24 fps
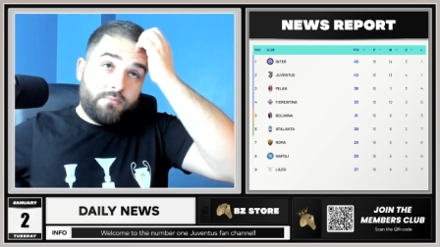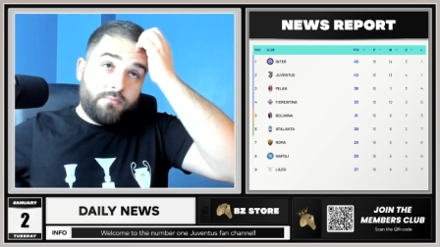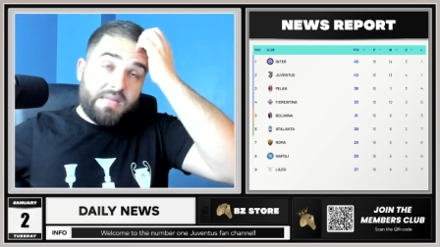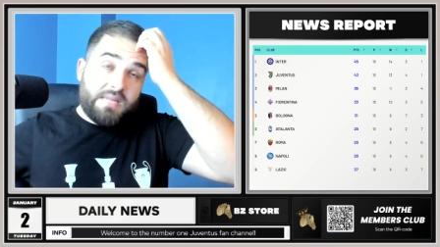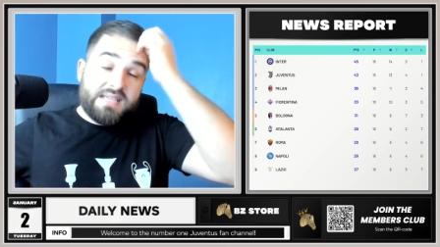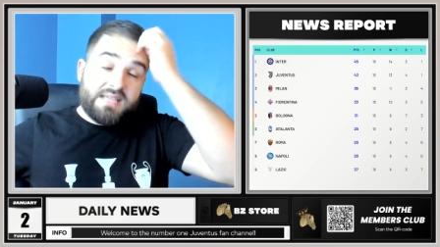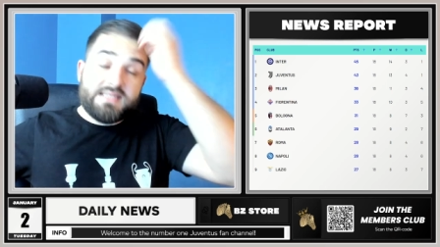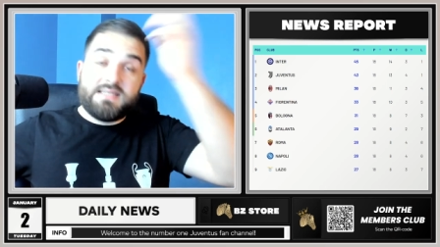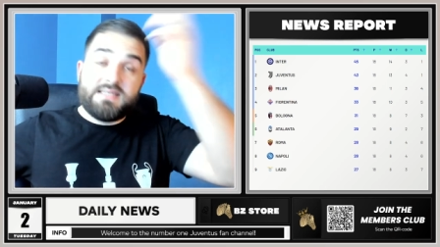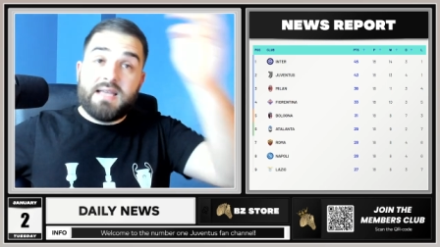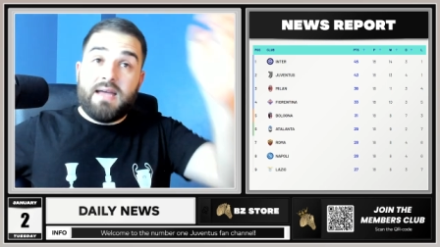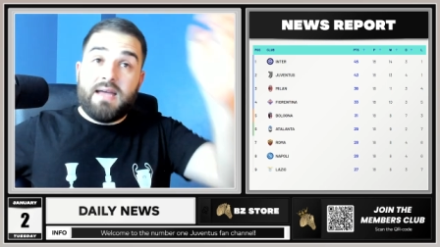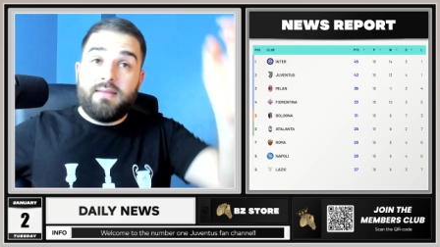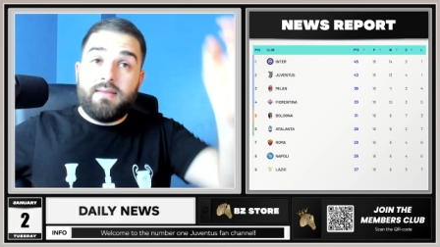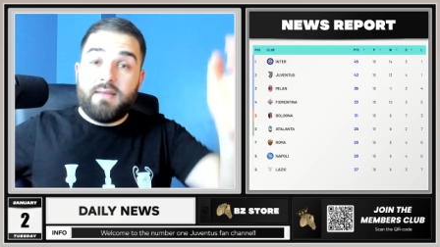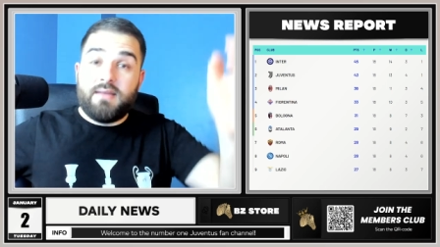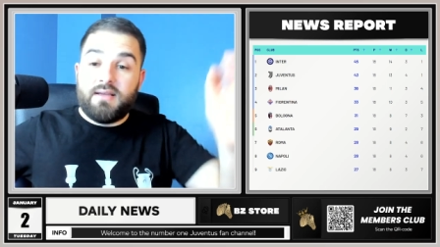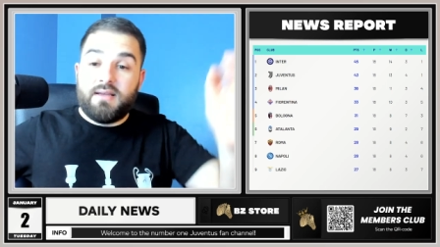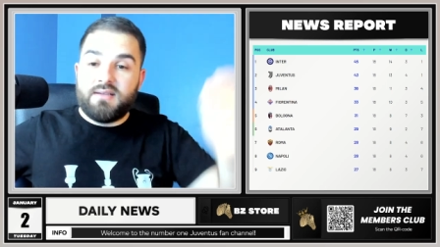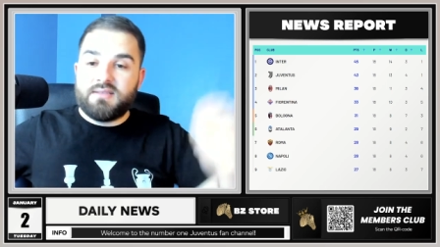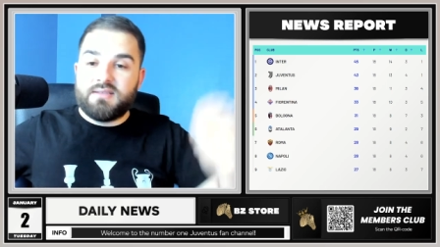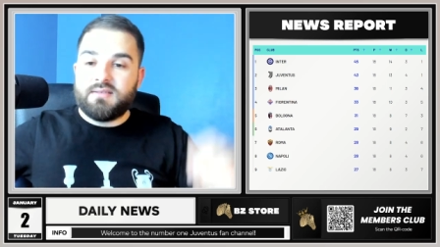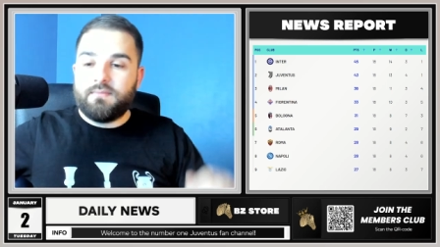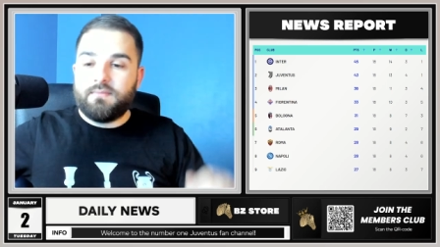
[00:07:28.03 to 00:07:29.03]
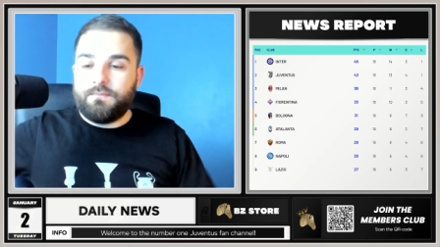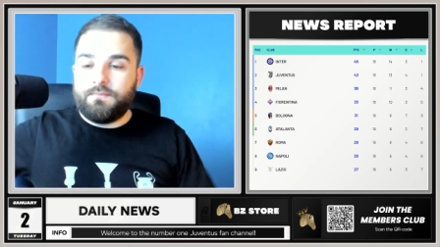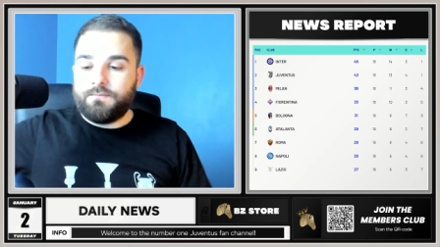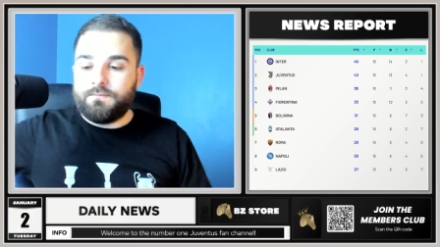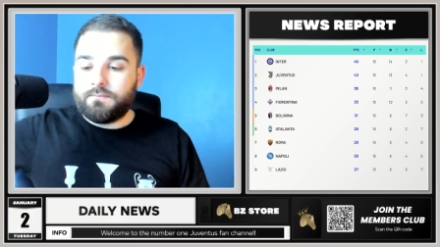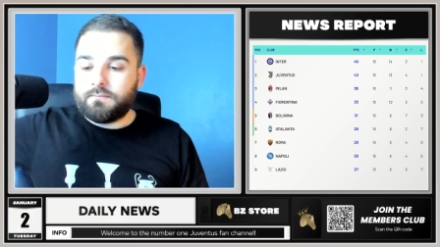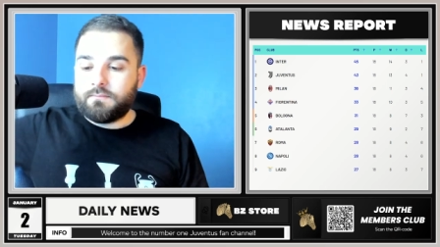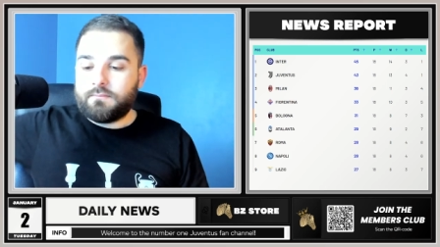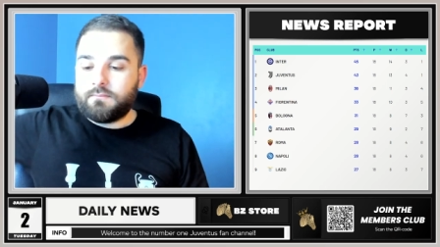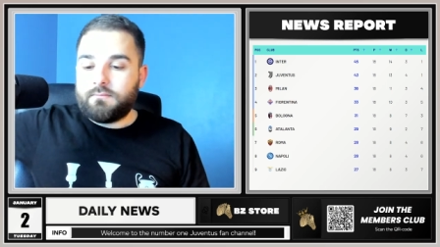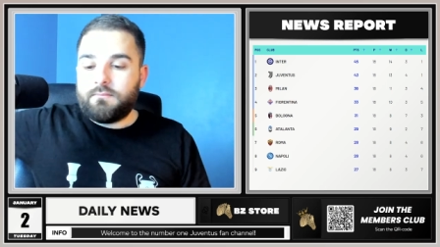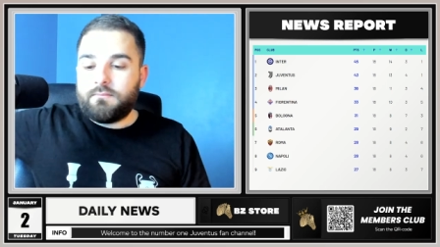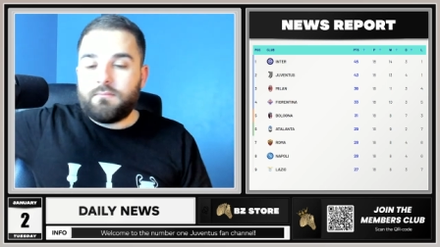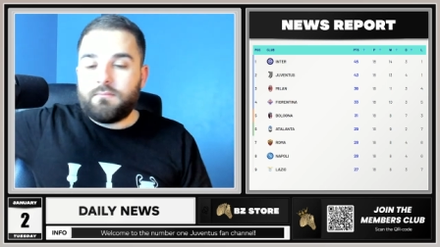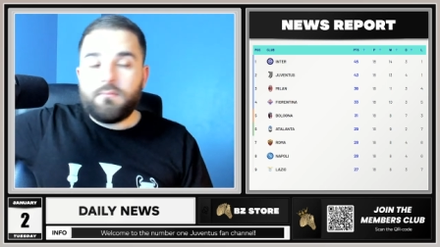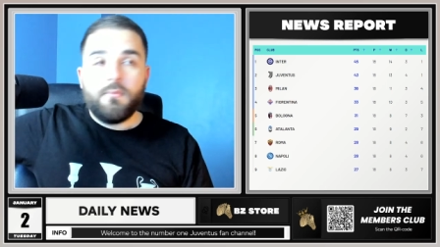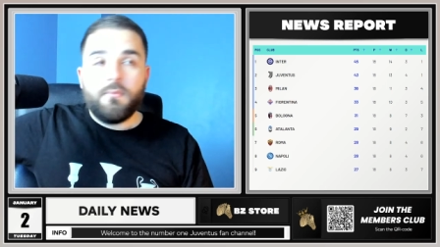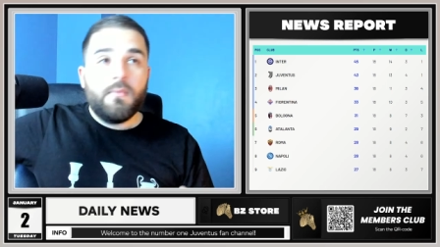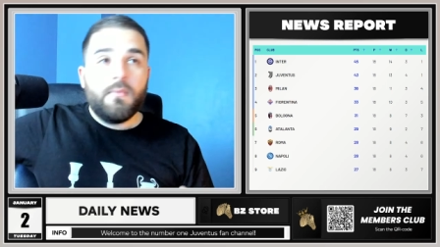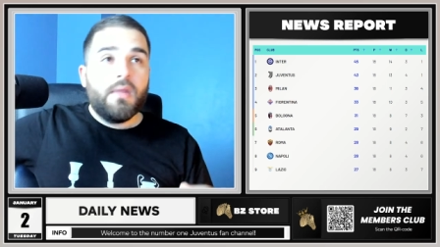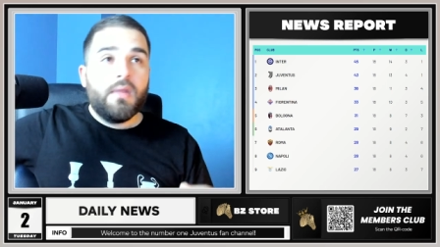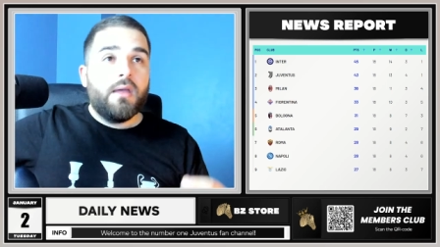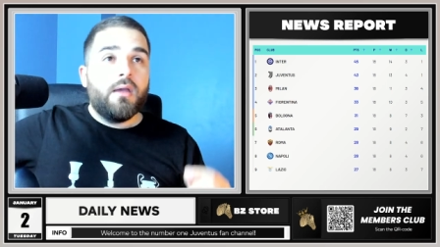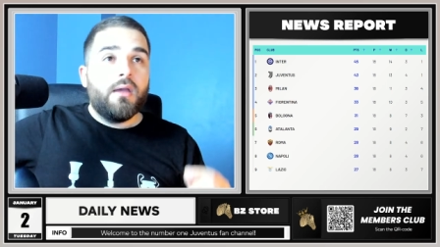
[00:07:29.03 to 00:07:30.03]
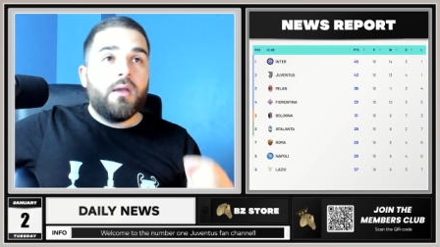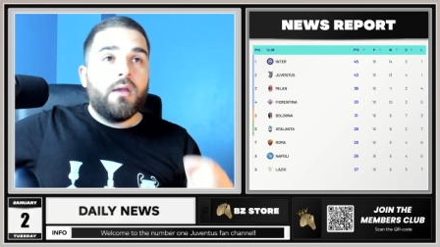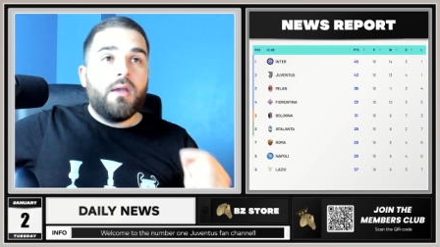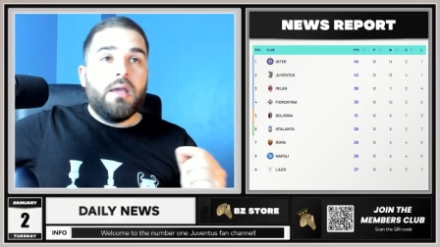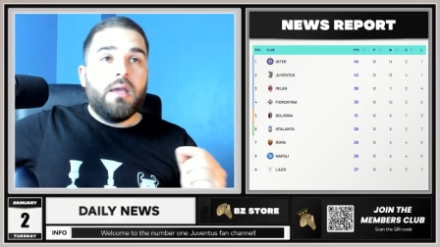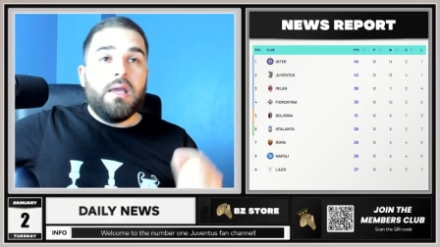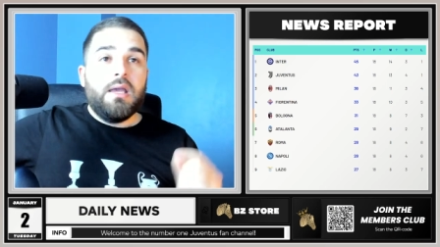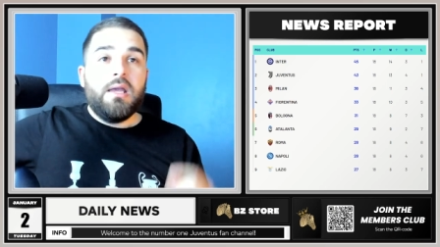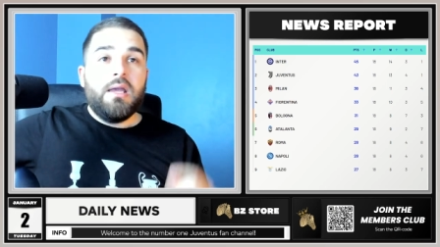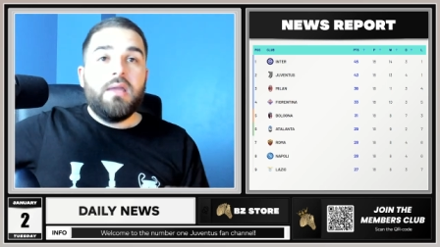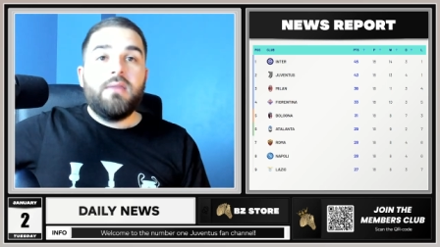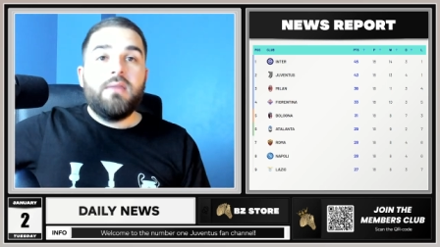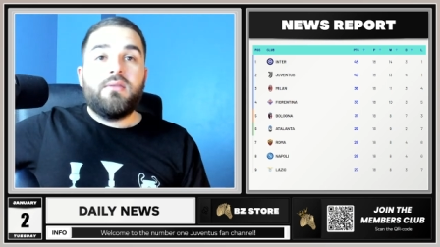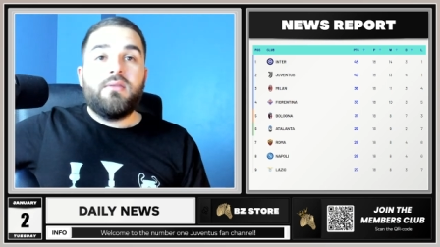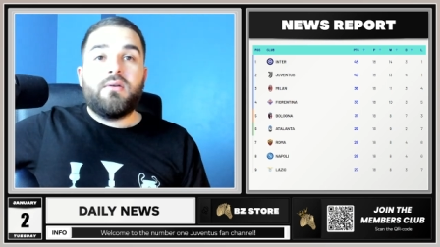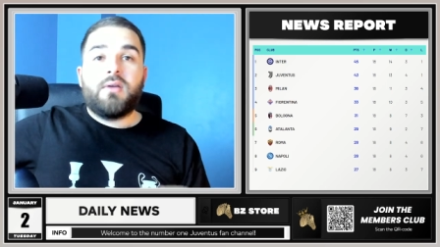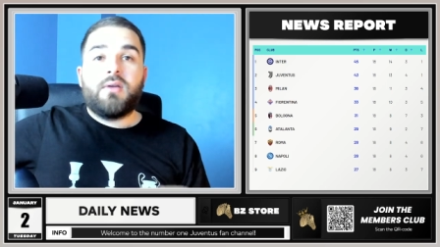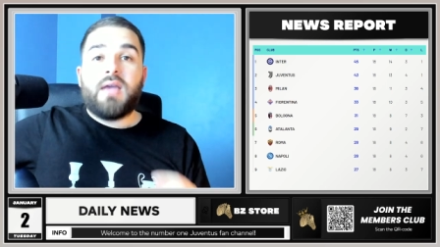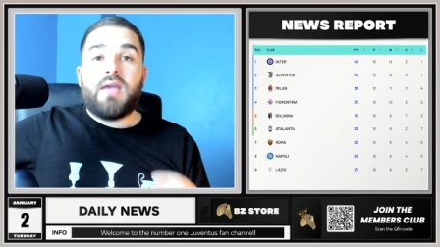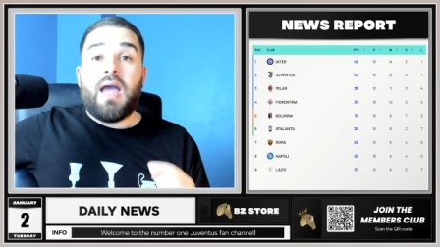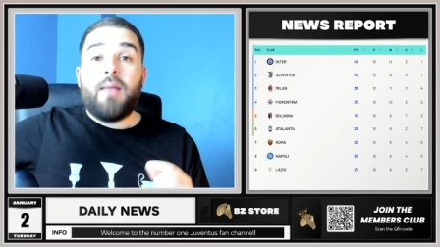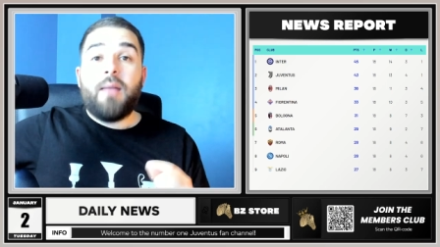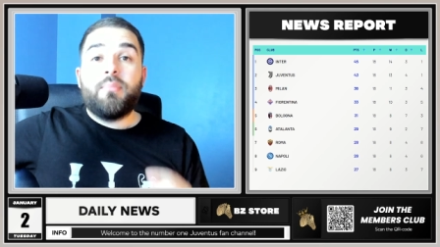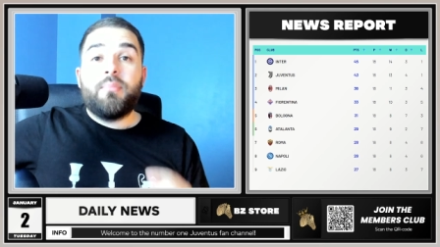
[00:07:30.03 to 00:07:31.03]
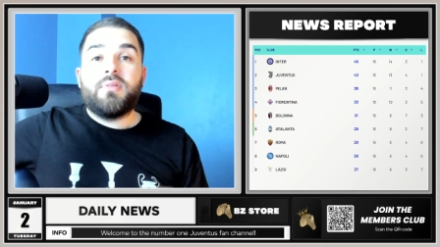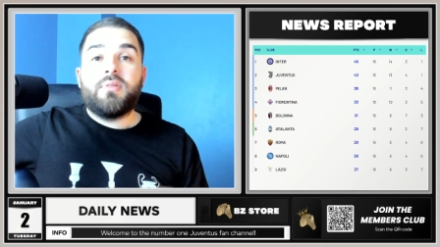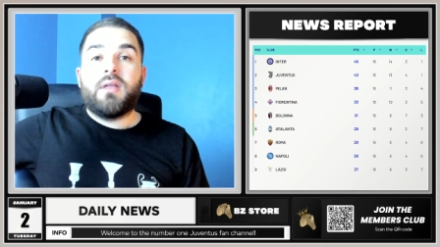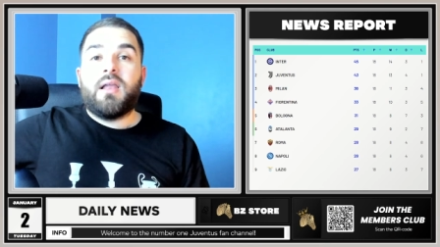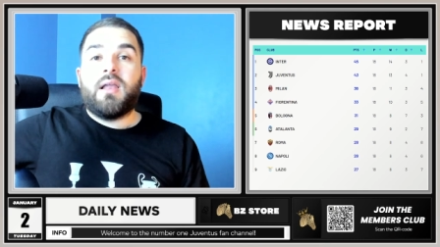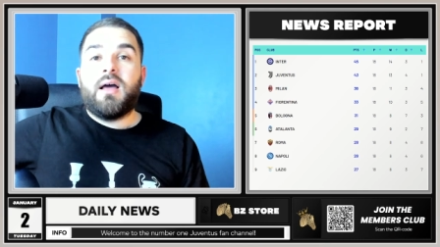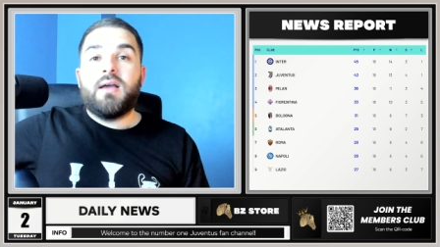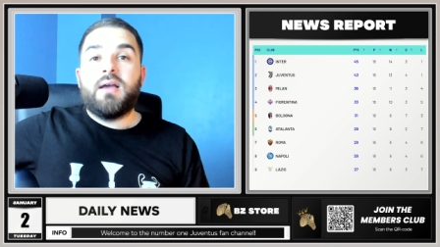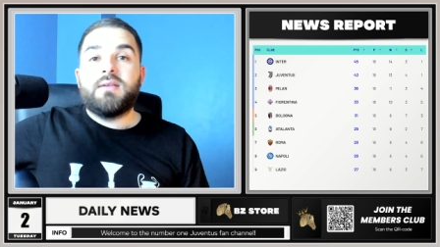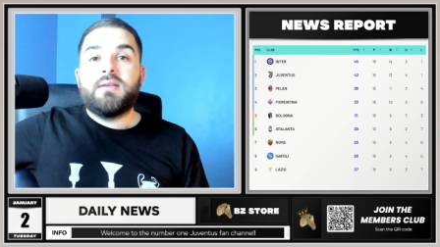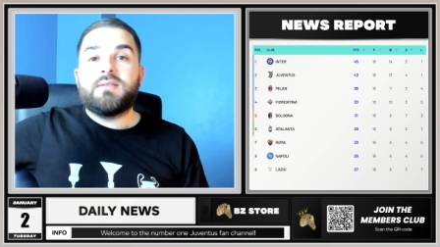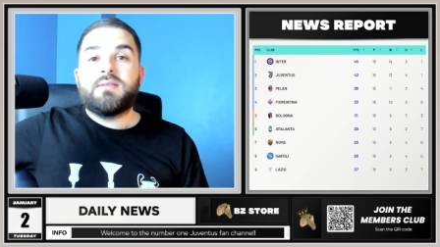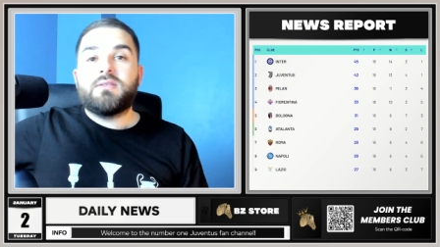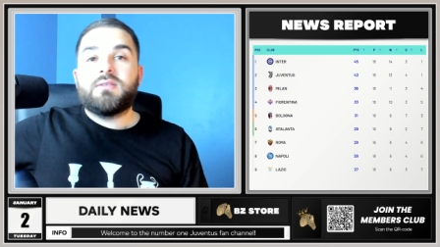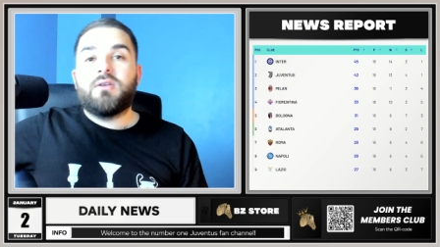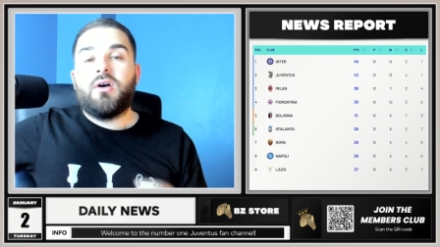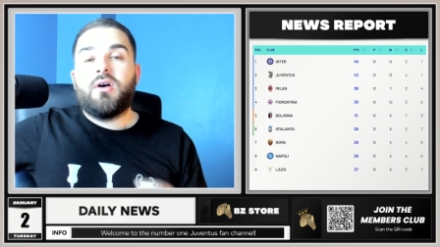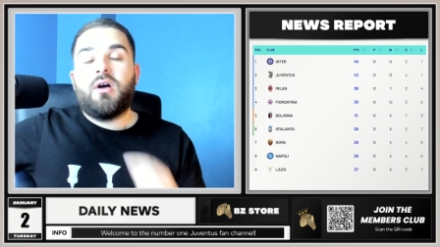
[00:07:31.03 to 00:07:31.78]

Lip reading: standings, Inter capitalized